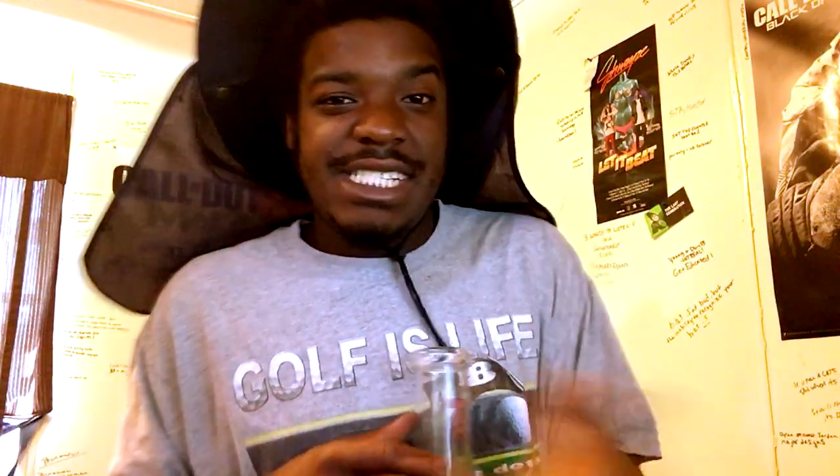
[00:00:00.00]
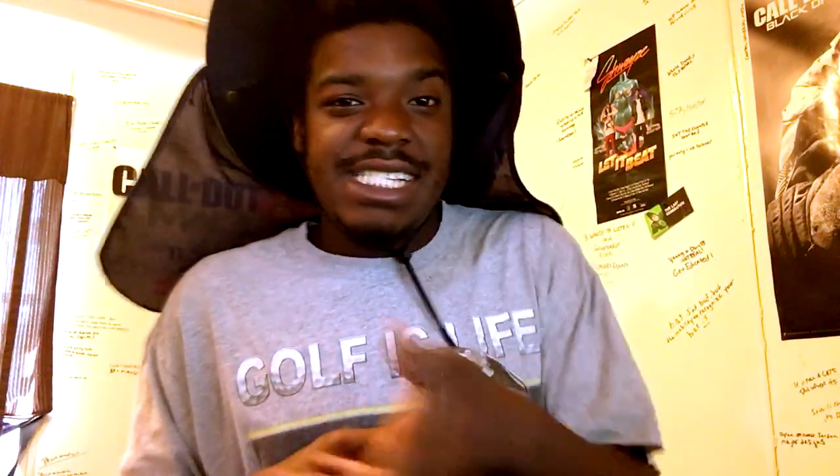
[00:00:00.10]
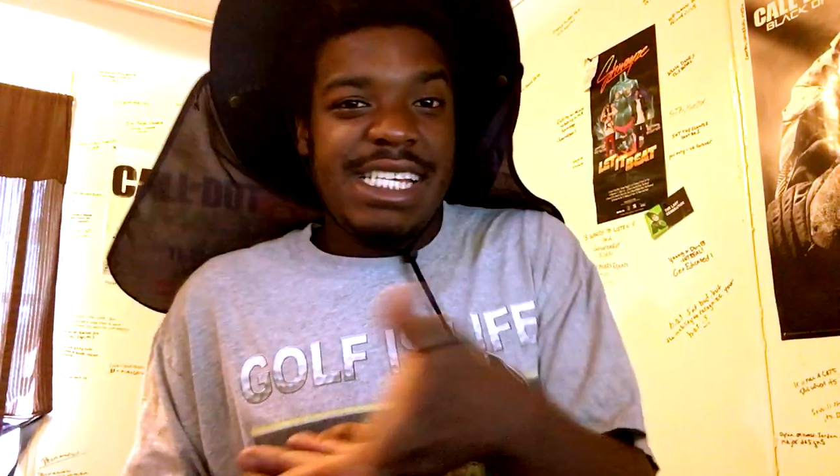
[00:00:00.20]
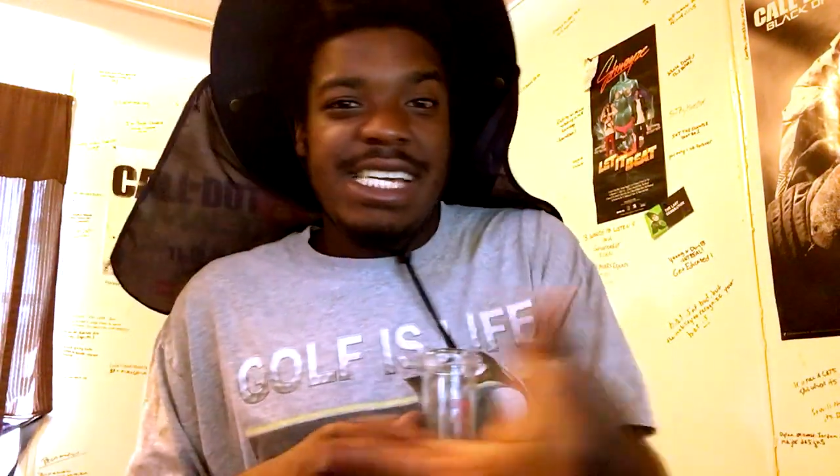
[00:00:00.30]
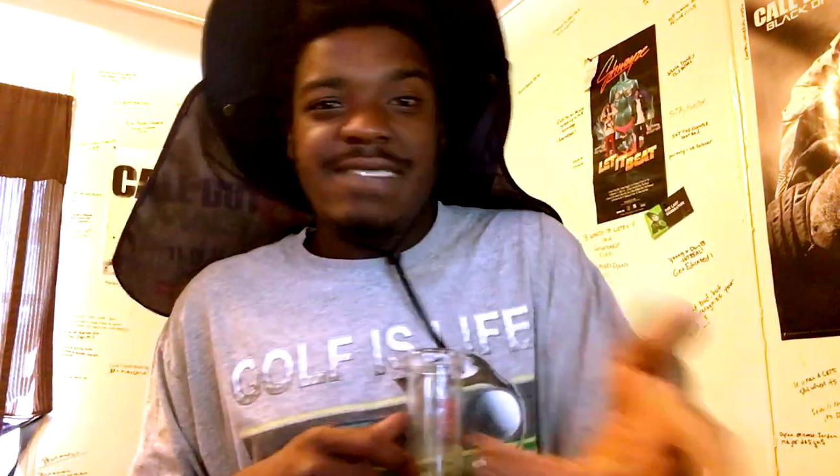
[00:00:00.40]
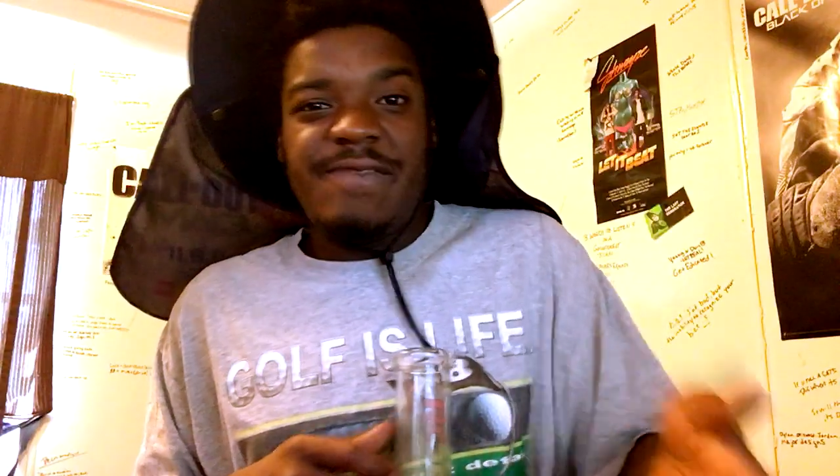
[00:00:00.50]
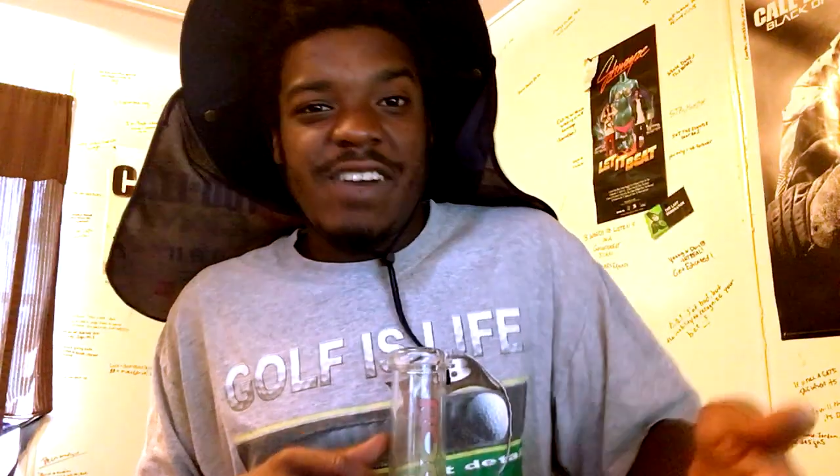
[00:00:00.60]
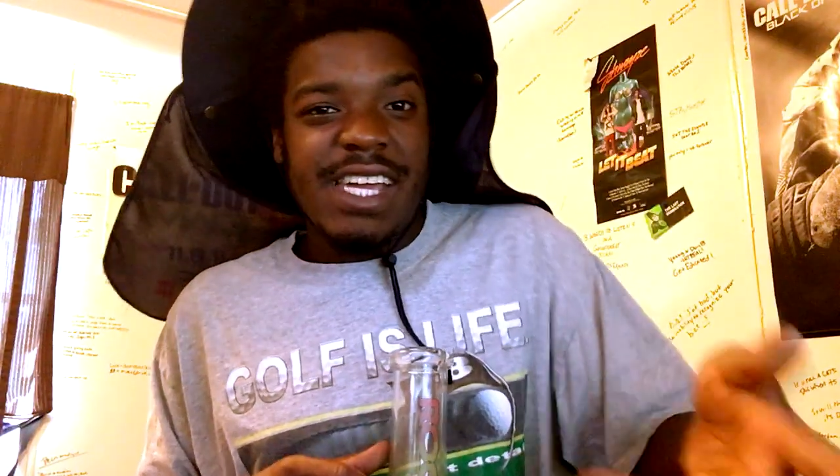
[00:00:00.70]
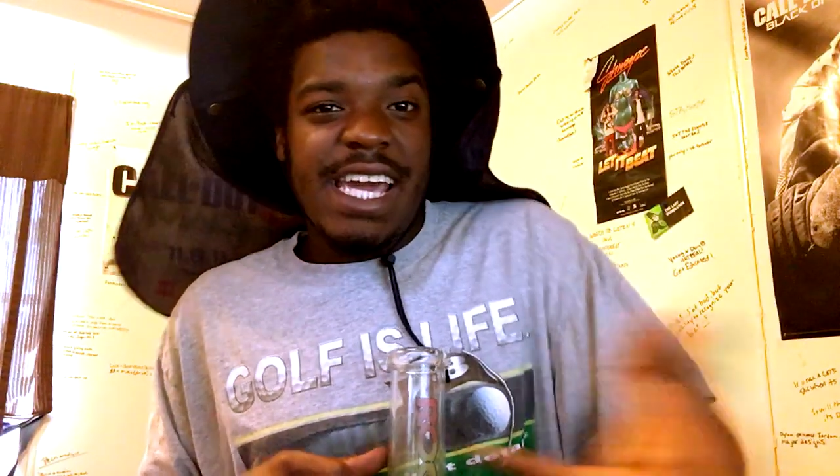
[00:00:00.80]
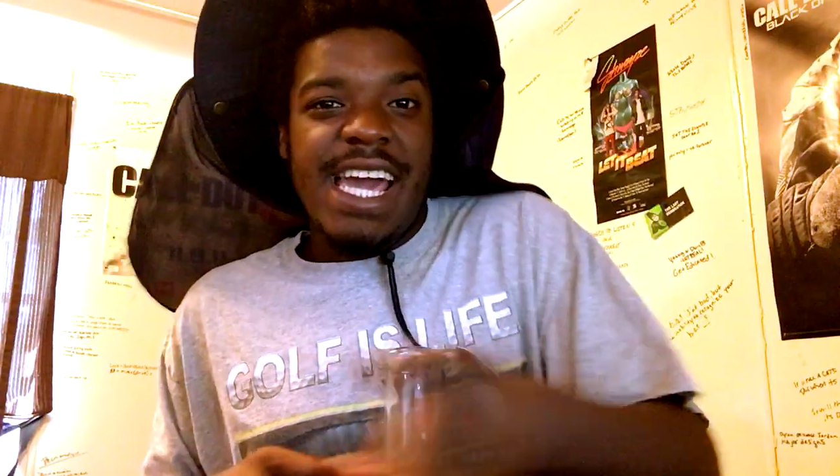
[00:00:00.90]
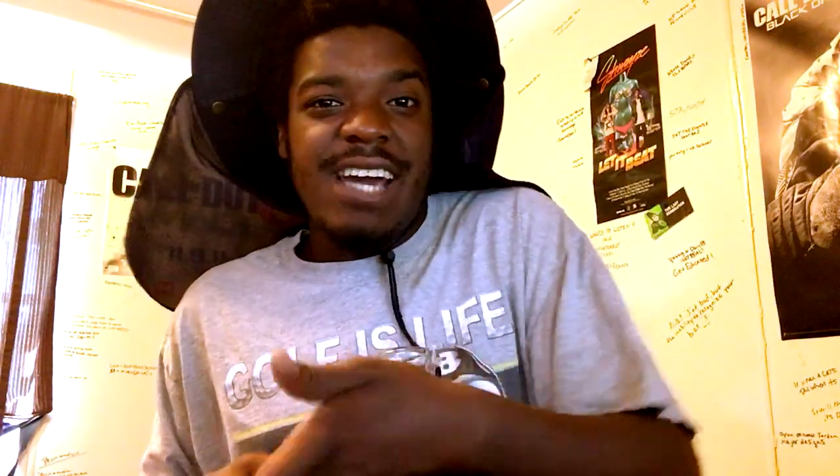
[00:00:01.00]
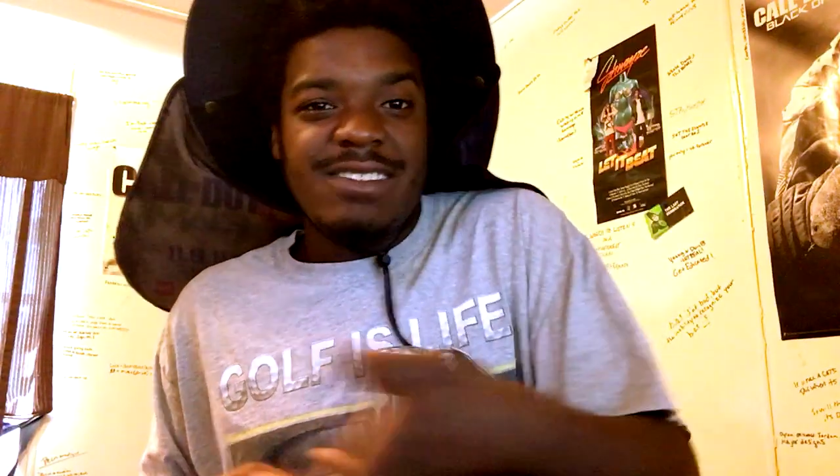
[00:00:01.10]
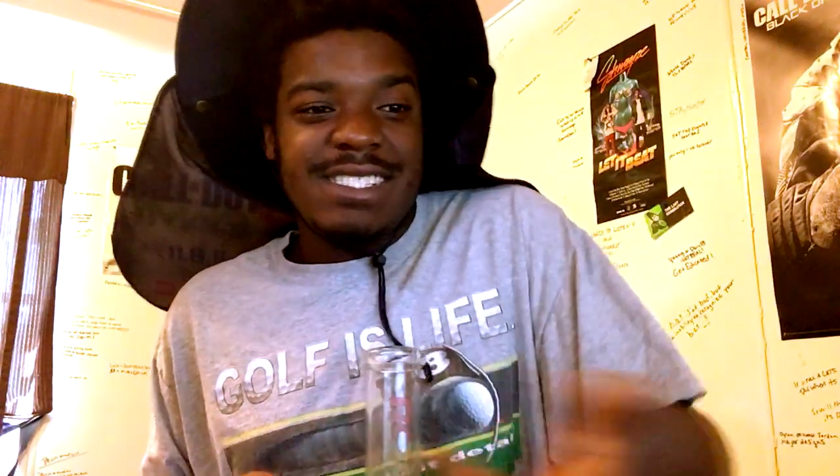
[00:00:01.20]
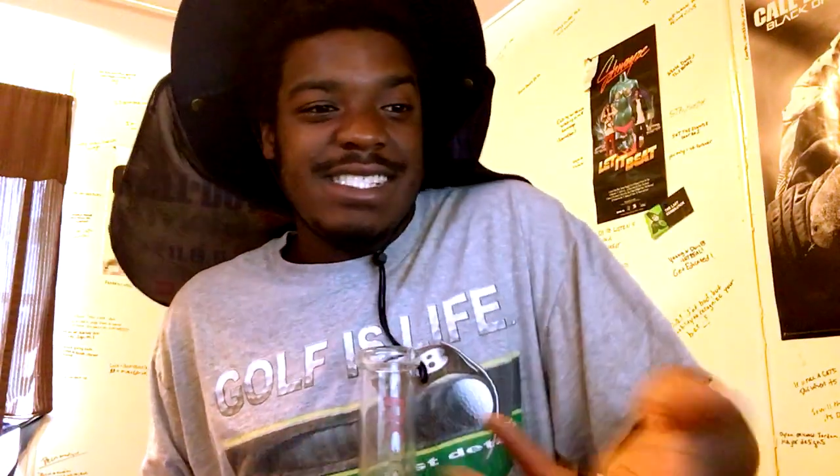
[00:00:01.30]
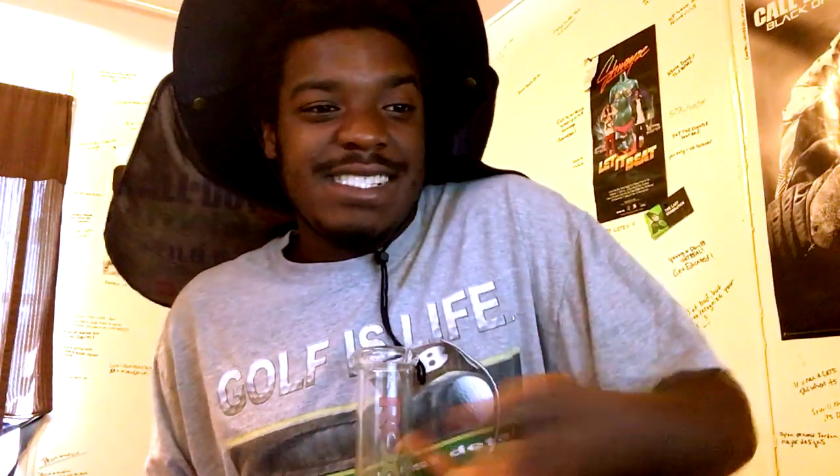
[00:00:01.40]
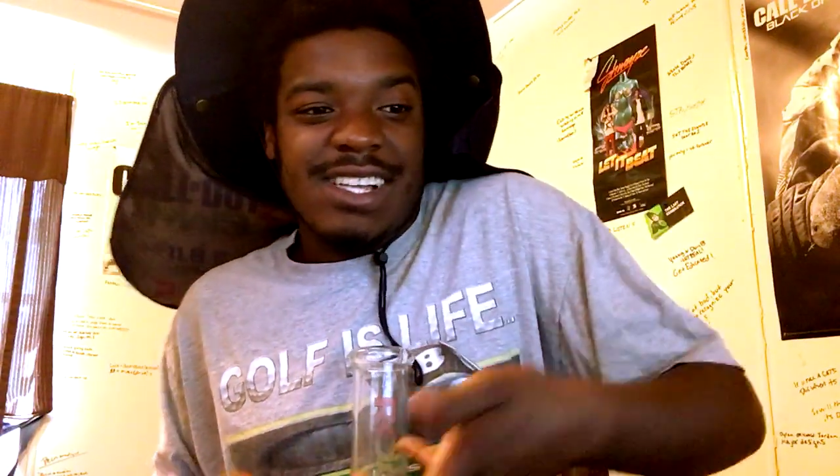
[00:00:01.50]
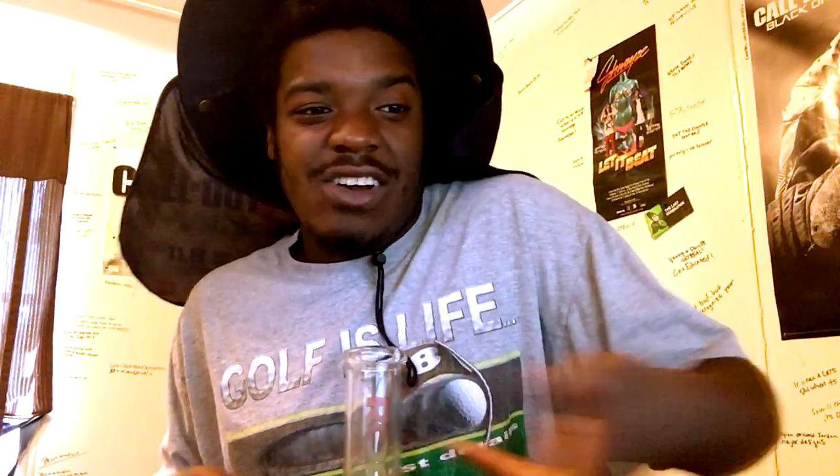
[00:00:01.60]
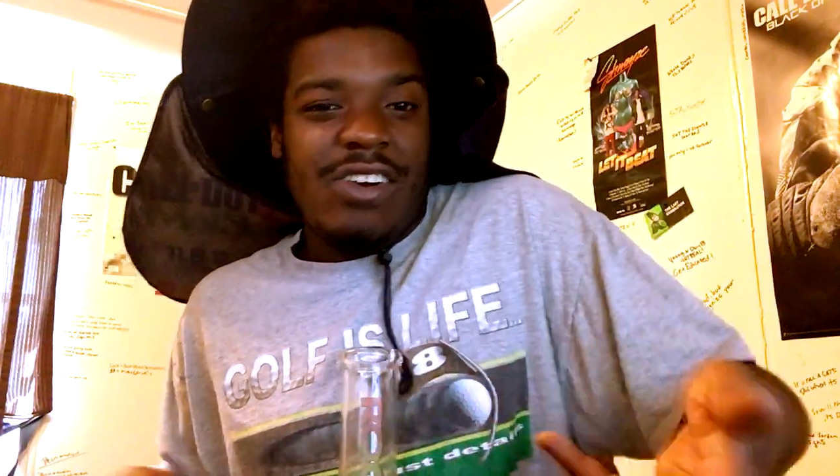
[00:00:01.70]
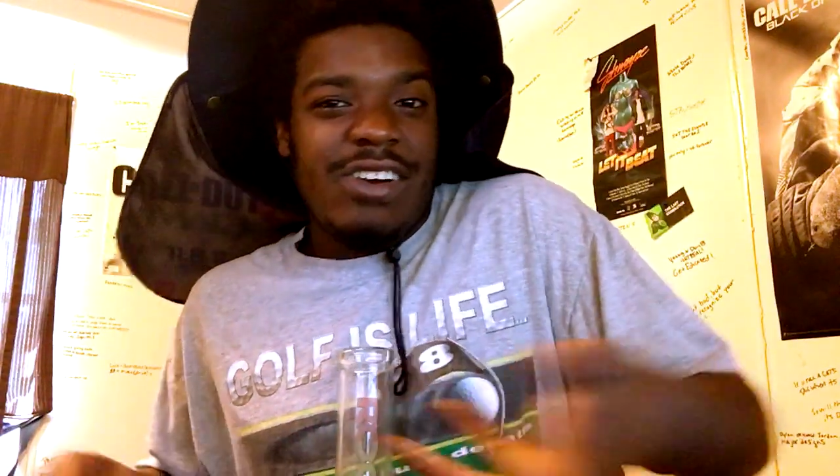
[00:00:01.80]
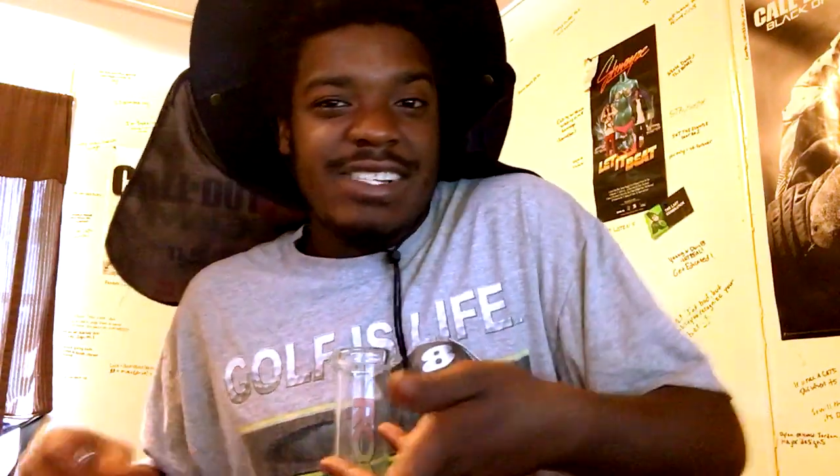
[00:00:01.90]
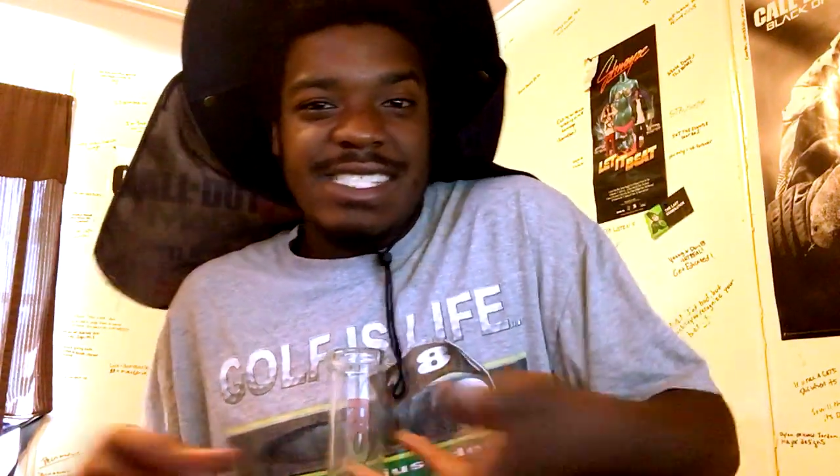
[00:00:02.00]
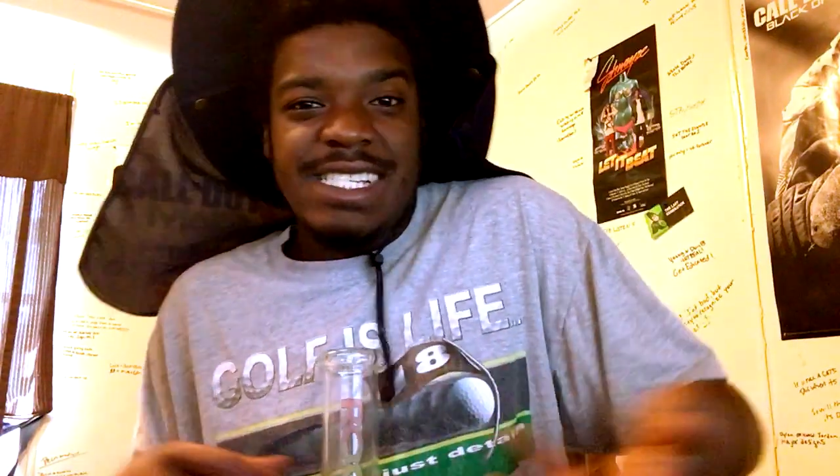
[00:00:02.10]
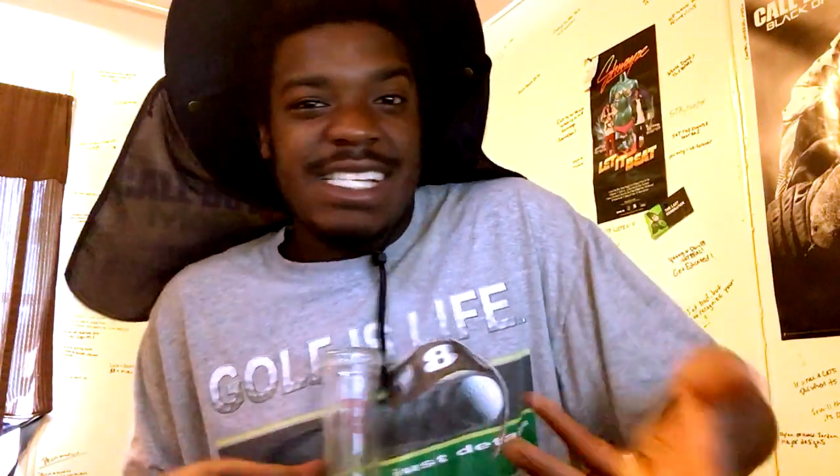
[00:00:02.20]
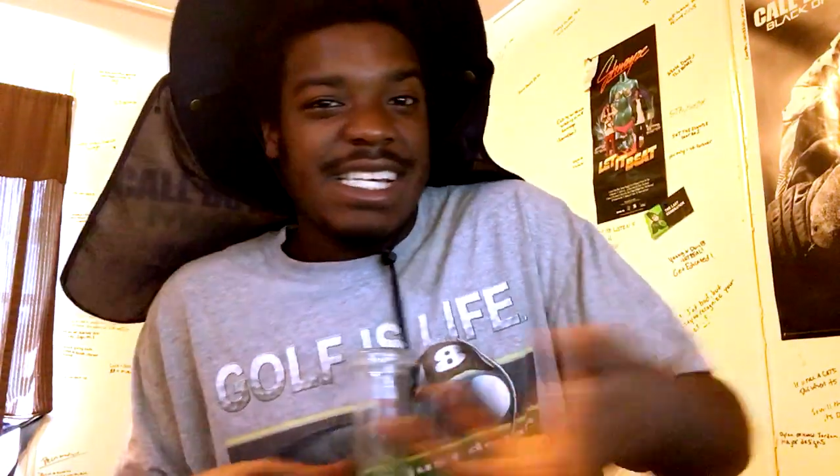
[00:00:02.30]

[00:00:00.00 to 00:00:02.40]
She need fucking houses and cars and